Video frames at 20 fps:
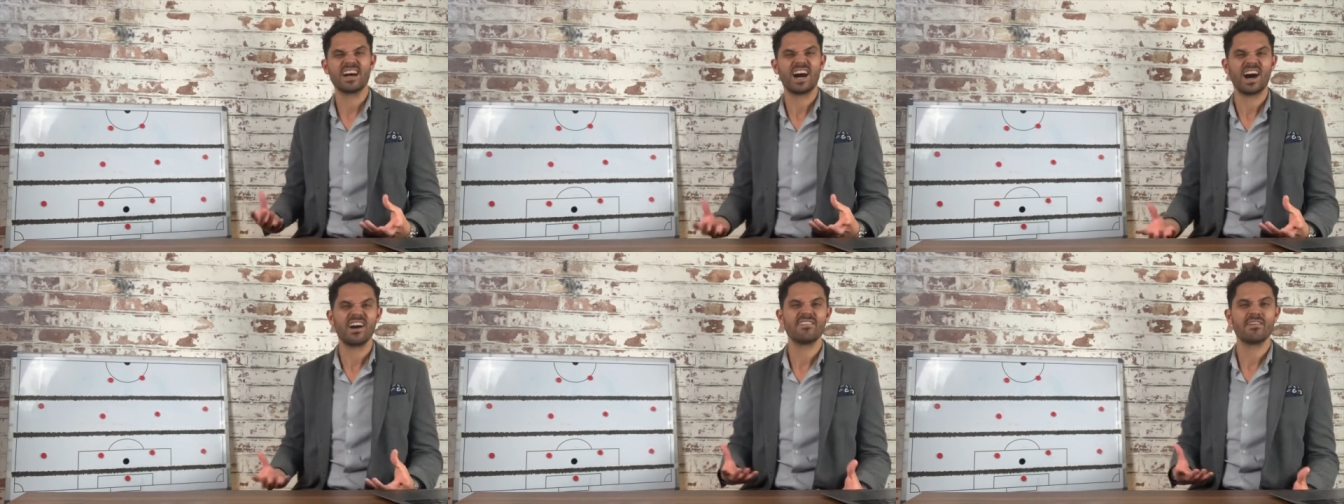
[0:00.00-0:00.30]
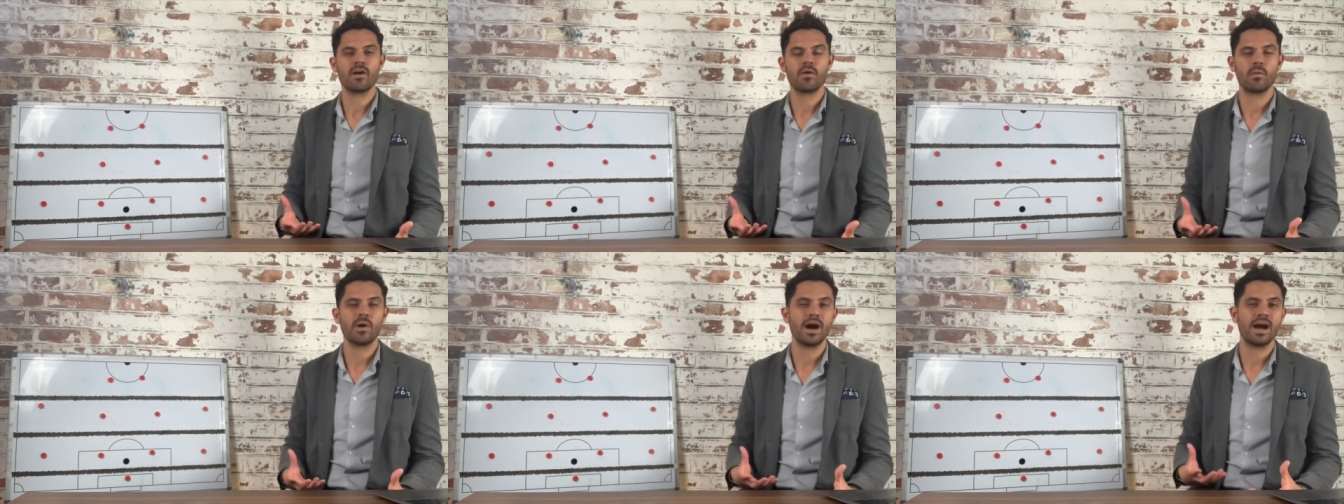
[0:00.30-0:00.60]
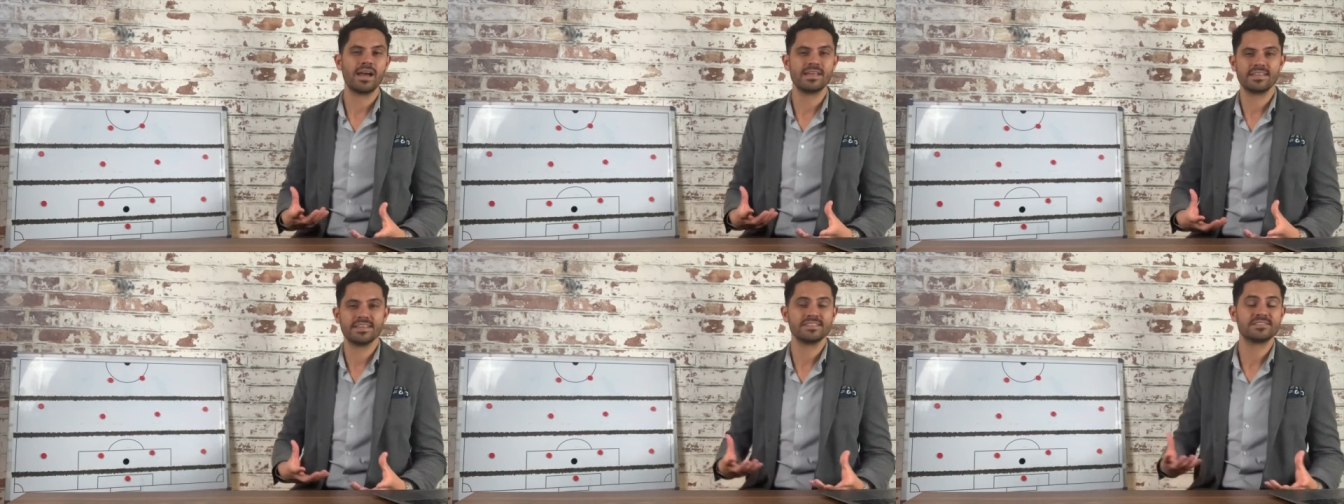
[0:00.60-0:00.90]

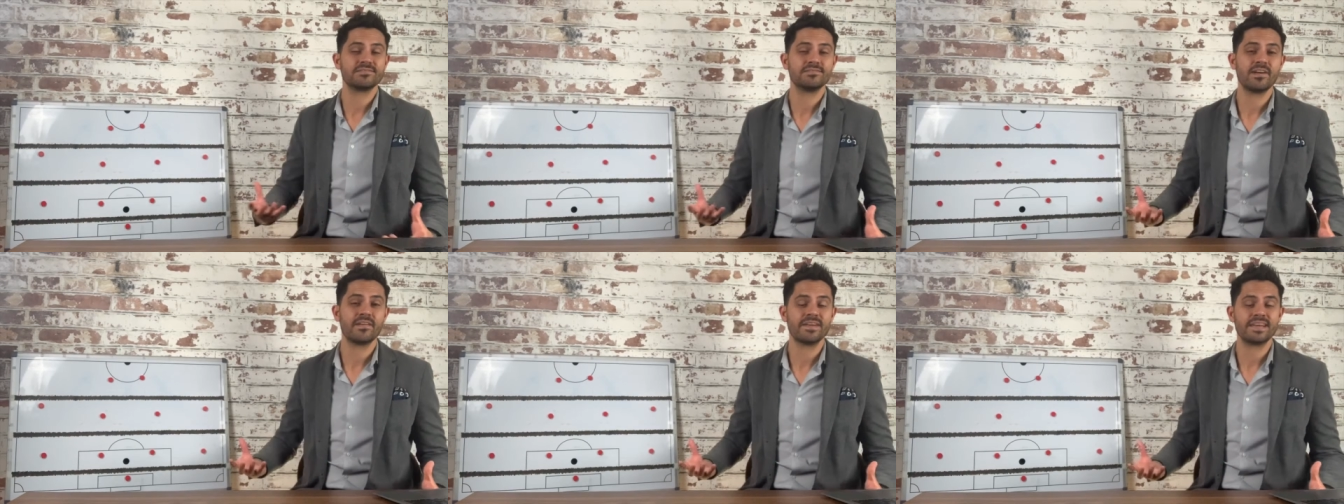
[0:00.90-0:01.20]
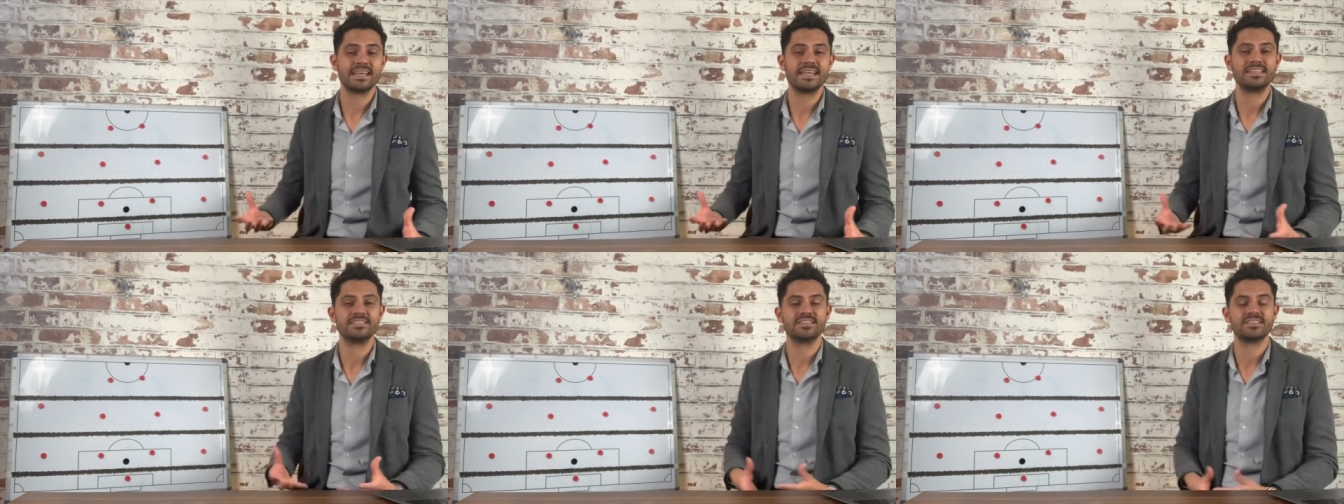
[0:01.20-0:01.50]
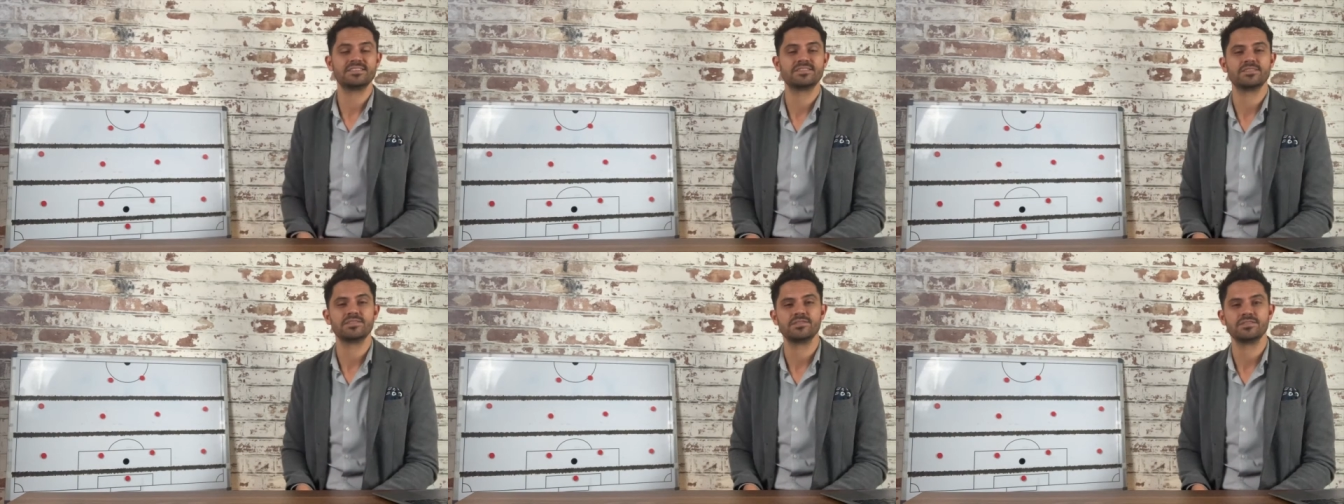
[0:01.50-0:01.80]
ROI that's very
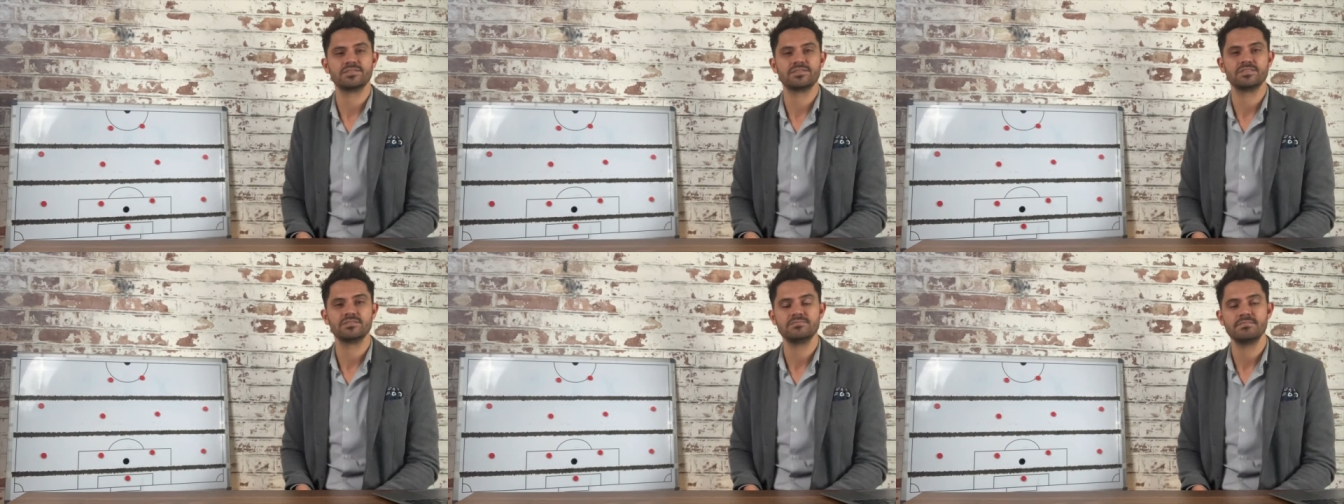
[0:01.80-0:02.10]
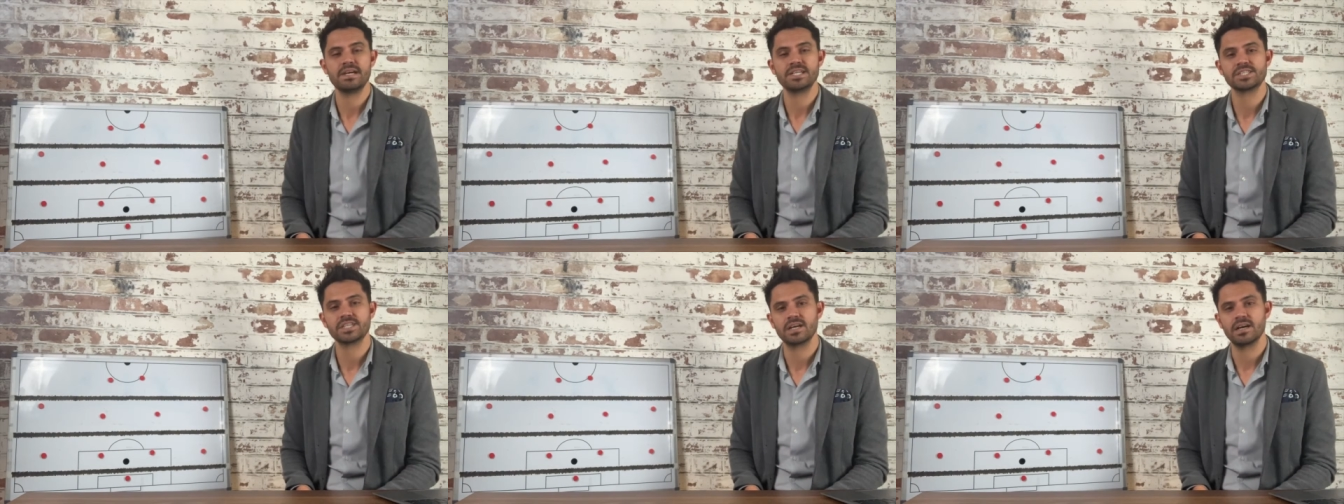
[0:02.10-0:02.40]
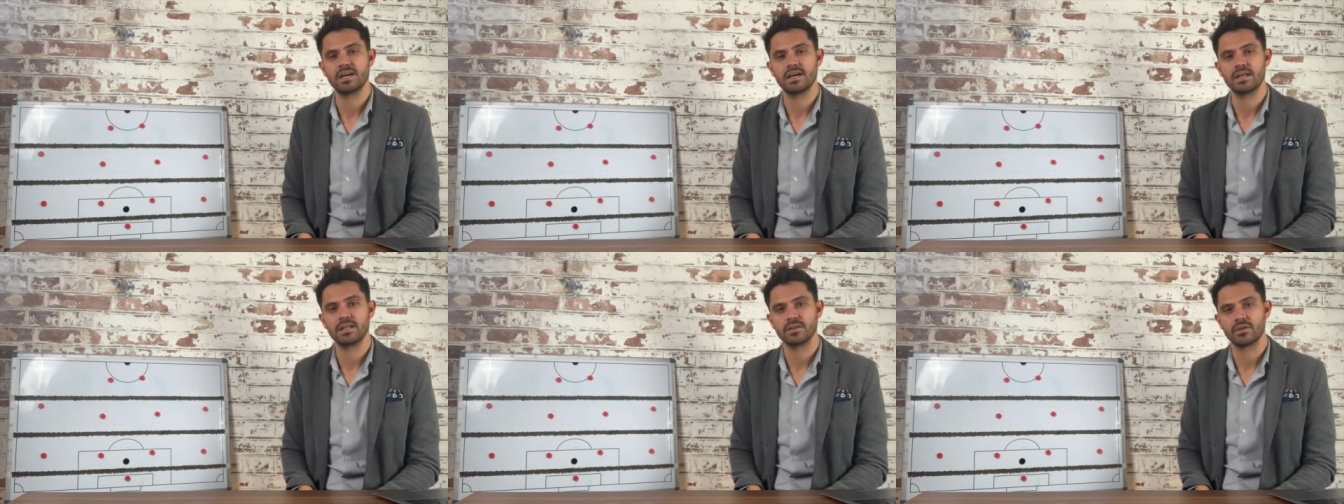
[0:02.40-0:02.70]
easy to
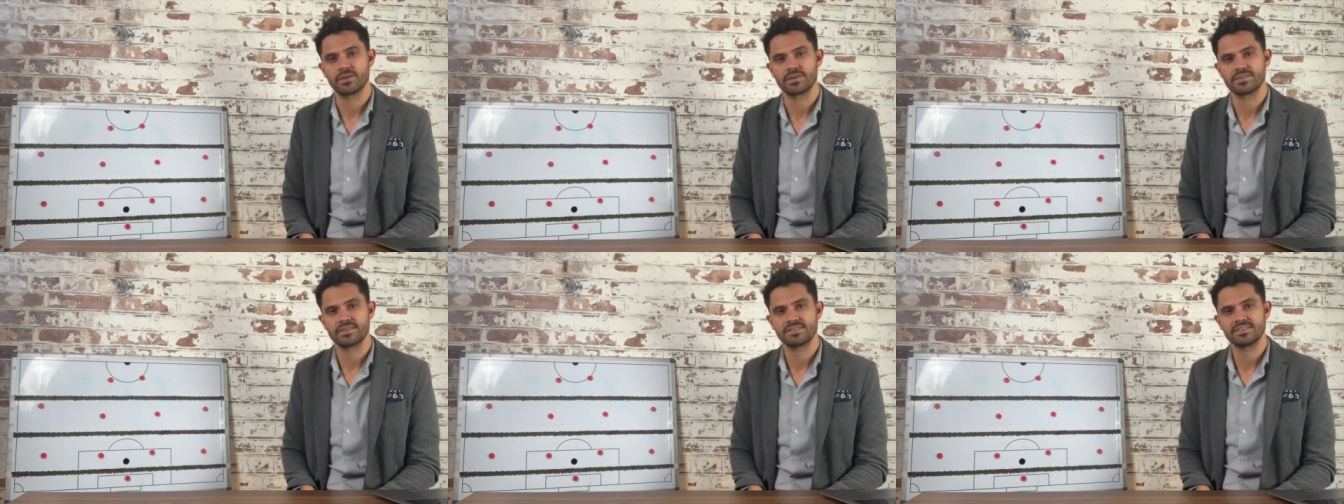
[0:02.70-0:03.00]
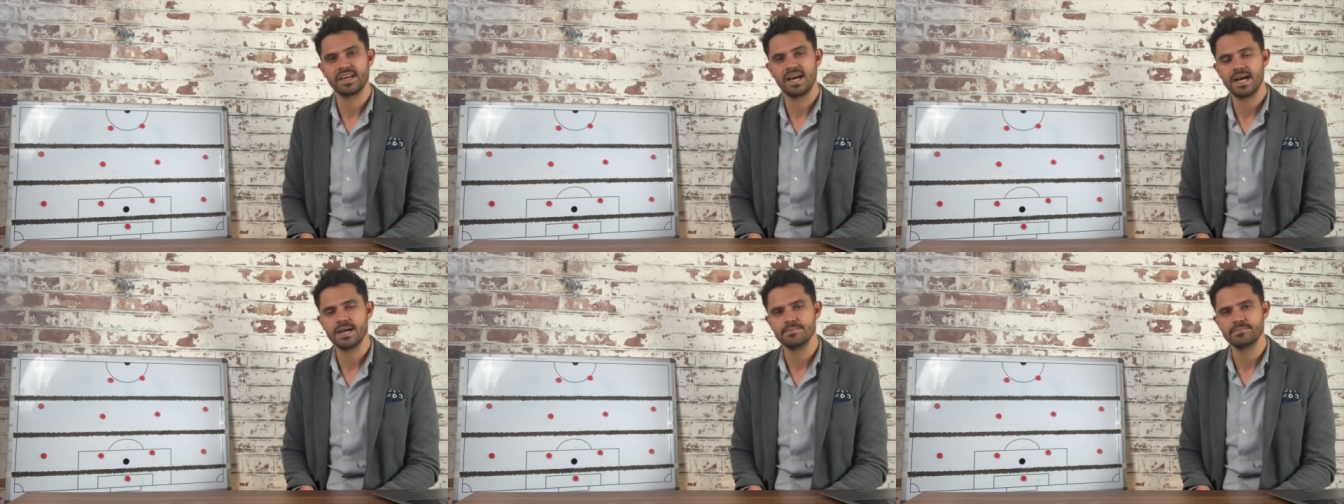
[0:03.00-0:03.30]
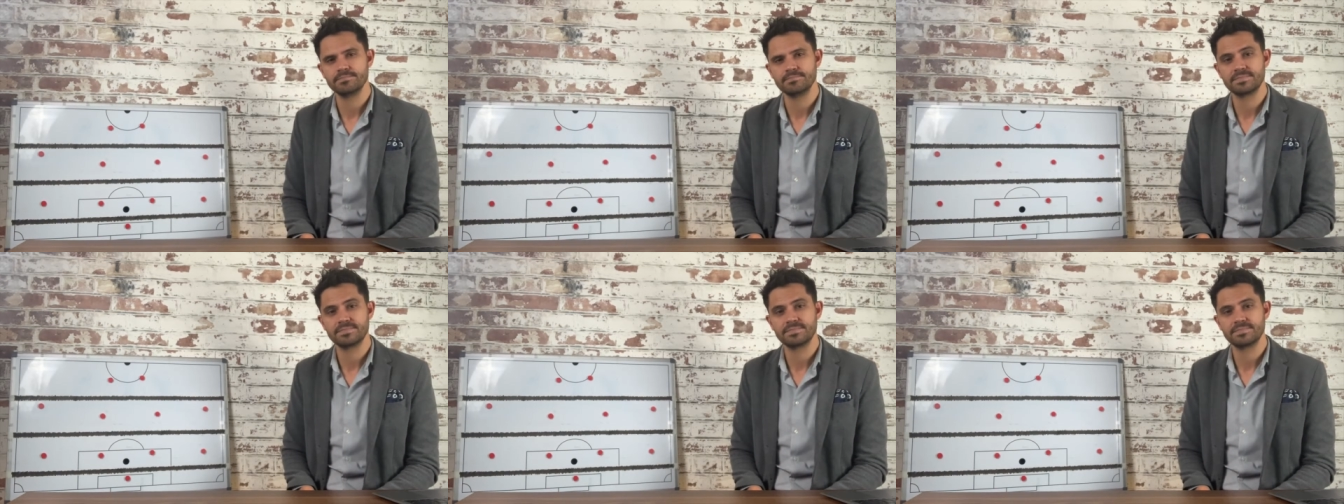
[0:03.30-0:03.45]
measure a lot of the time,